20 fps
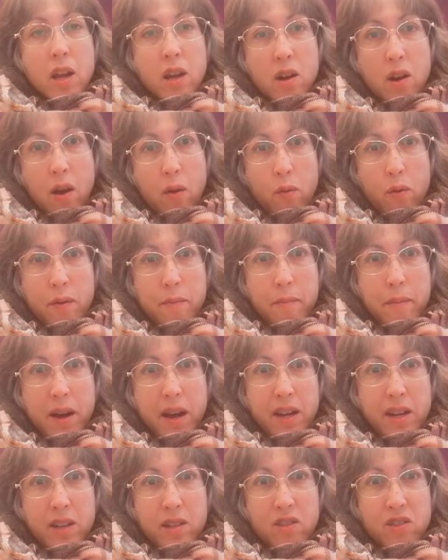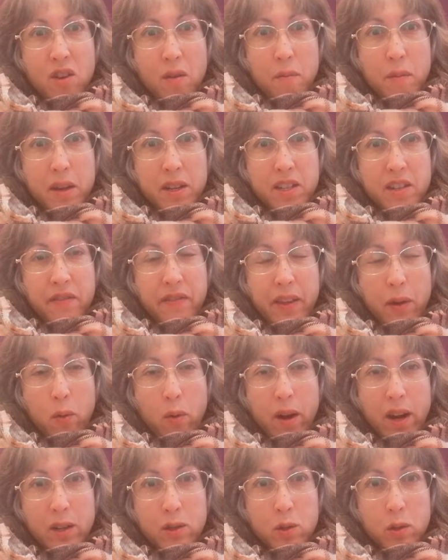You know, I wouldn't mind it so much if they
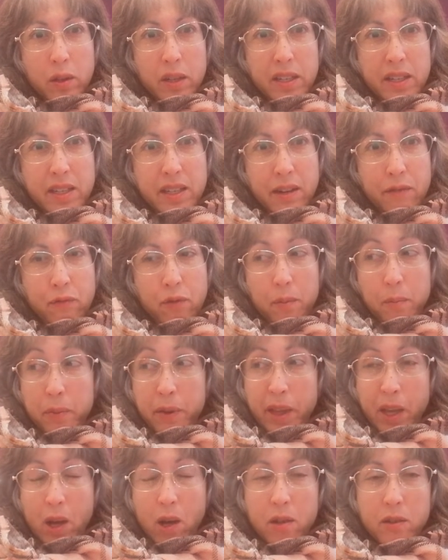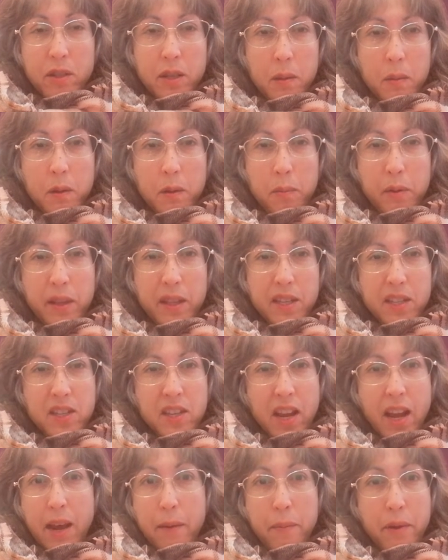were actually different, but they all seem to be the
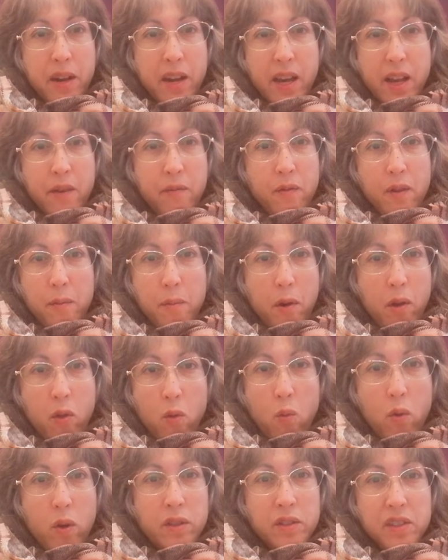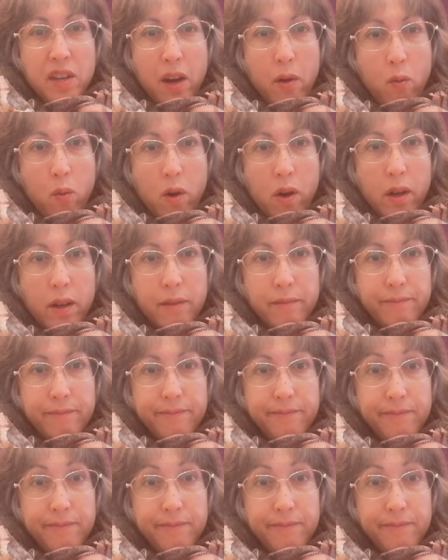same, and none of them are the ones I want.